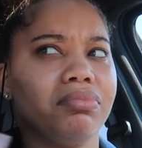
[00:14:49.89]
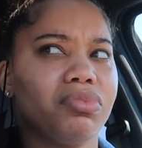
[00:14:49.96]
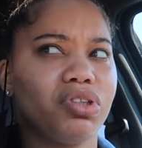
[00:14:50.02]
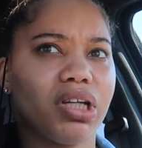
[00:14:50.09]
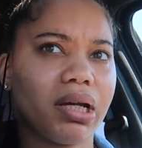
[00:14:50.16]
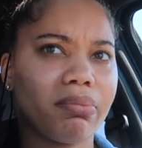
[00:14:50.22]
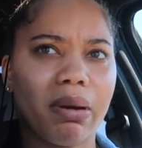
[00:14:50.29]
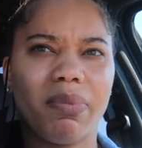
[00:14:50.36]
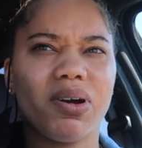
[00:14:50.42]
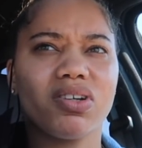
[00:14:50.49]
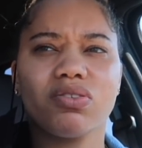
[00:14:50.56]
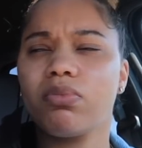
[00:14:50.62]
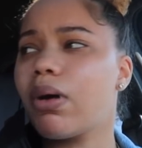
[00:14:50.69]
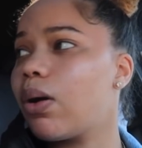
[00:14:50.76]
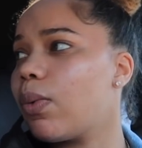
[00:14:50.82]
check my
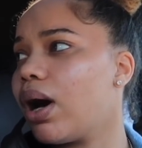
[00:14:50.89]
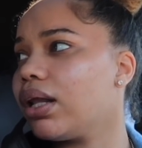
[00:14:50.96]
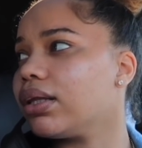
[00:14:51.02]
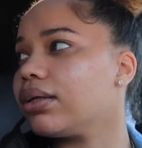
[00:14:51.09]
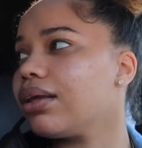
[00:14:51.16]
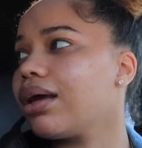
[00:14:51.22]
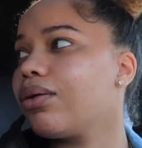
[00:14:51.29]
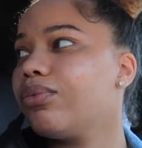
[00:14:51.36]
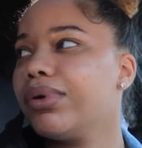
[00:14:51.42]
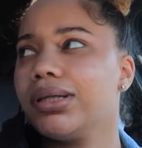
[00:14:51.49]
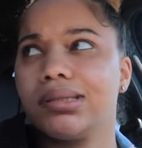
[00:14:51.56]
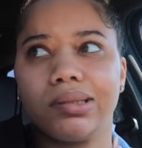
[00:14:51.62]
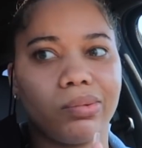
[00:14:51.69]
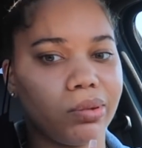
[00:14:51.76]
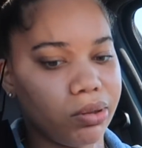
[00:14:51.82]
purse for my wallet like what
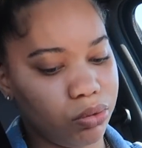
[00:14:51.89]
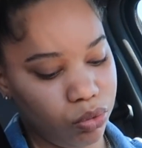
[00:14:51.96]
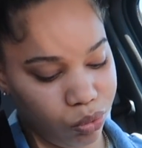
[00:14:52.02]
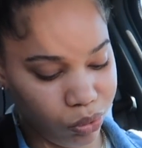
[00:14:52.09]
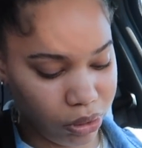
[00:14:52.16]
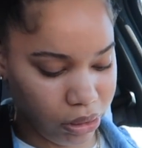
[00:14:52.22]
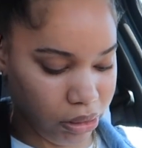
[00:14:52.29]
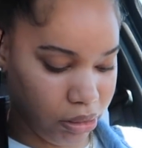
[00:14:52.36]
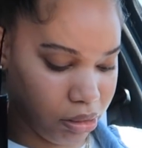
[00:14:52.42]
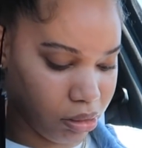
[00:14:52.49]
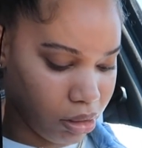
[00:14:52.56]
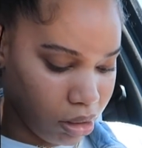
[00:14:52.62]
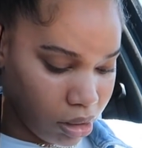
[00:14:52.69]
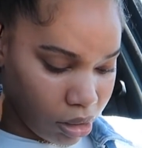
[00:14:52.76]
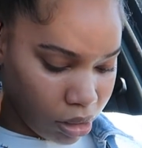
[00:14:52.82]
is going on
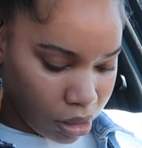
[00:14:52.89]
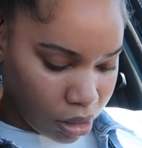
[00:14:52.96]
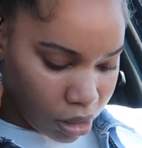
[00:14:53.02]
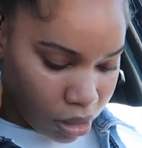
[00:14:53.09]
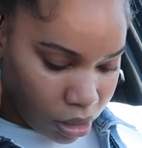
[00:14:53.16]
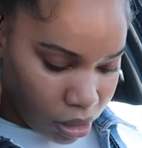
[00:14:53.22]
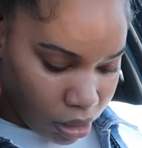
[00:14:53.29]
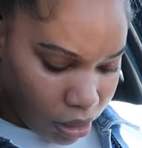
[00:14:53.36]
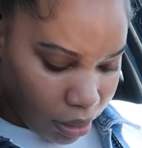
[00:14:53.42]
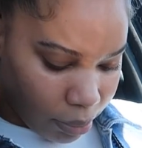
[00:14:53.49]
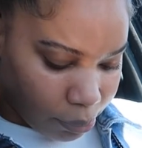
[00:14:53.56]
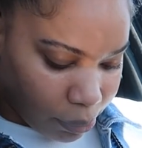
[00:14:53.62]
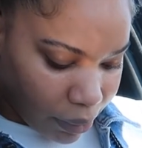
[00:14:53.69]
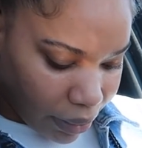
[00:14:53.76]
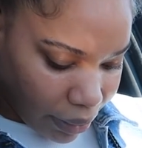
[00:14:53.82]

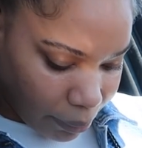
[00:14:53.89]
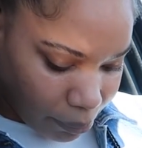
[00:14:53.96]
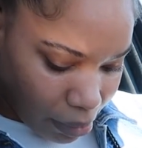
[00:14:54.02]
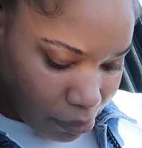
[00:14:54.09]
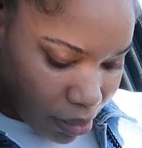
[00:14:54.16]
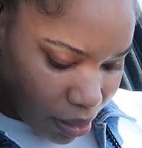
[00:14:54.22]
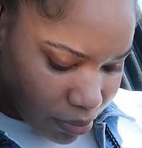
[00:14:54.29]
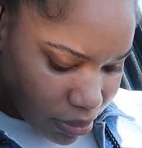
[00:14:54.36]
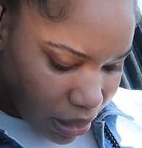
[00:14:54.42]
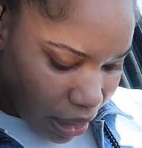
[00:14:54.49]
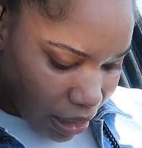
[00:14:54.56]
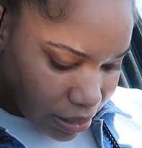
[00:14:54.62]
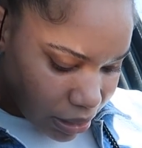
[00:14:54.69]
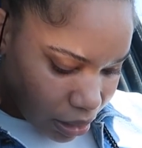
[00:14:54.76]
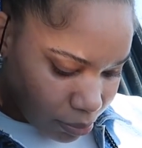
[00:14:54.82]
but maybe that was
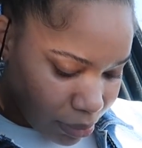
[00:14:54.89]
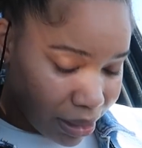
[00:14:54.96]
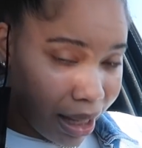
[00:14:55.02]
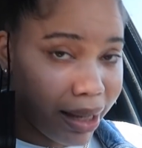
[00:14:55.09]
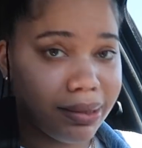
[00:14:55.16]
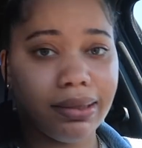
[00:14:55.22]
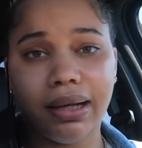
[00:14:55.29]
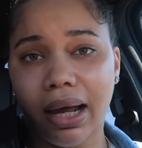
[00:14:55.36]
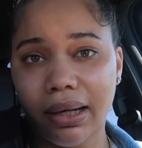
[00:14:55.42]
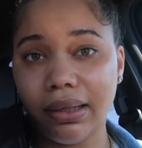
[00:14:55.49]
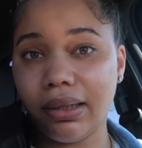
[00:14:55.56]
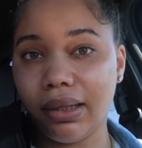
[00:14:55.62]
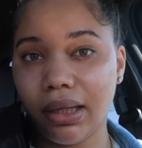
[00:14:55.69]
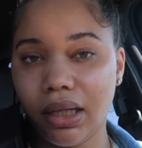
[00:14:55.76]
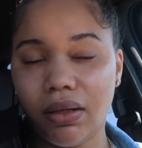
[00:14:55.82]
god telling me that i did not
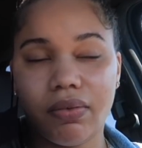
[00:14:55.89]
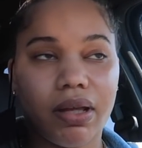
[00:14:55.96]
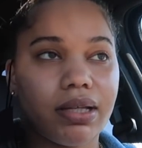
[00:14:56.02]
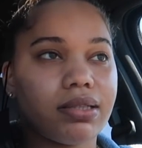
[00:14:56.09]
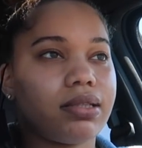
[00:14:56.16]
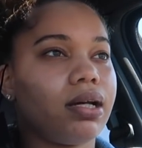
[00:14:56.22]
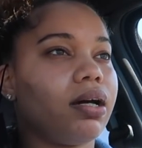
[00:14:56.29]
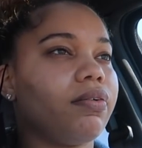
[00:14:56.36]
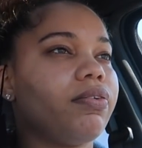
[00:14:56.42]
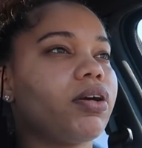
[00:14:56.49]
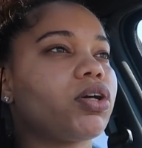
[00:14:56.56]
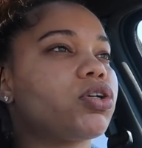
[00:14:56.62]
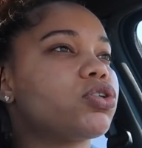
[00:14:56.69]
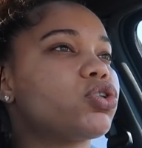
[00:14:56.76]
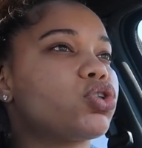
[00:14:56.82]
need any of that stuff
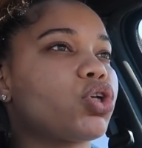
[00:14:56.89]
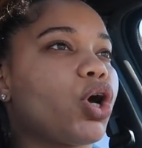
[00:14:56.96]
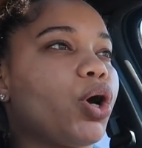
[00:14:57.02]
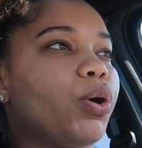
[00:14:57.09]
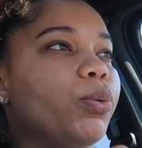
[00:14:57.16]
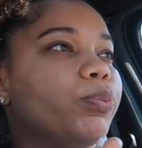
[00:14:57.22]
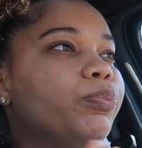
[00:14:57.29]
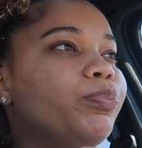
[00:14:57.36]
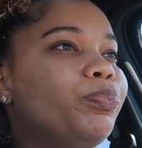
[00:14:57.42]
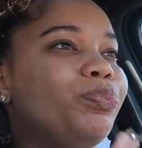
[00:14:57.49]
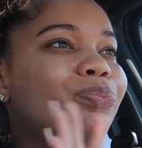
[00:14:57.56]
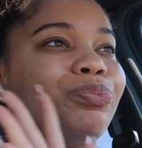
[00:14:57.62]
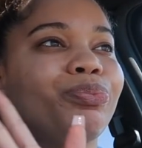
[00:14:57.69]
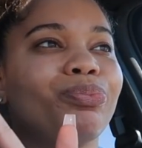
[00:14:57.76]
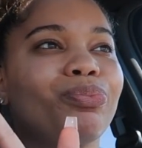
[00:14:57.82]
so
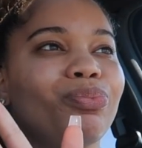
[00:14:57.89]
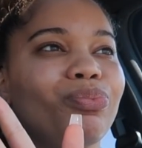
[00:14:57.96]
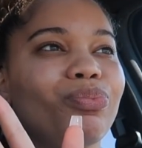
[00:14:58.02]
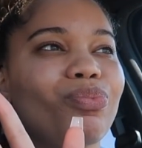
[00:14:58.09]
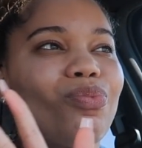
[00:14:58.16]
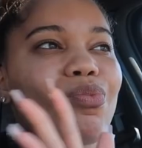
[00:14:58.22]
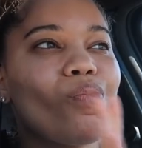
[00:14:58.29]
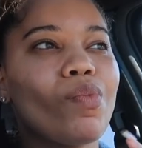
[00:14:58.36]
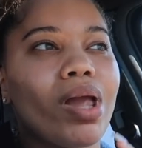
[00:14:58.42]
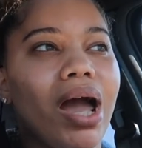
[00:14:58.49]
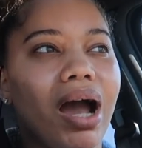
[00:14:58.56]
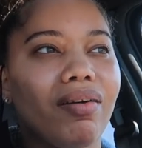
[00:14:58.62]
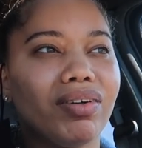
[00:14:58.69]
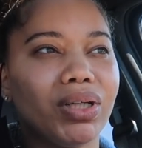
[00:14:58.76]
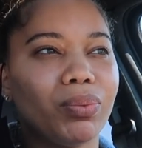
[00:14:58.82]

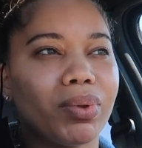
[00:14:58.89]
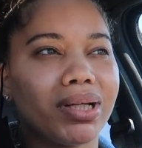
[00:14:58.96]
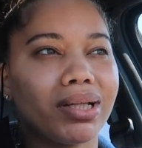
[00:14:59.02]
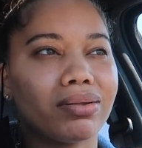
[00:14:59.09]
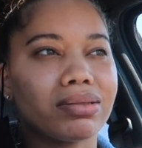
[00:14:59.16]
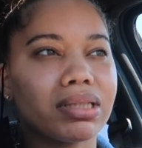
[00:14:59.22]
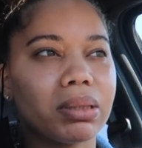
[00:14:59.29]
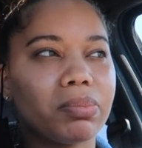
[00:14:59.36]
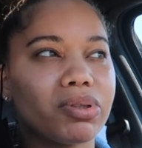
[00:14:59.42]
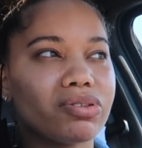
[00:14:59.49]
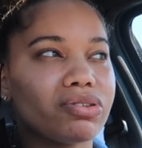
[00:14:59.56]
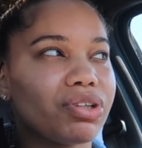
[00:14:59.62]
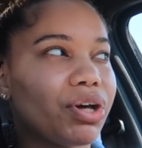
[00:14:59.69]
I really wanted those slippers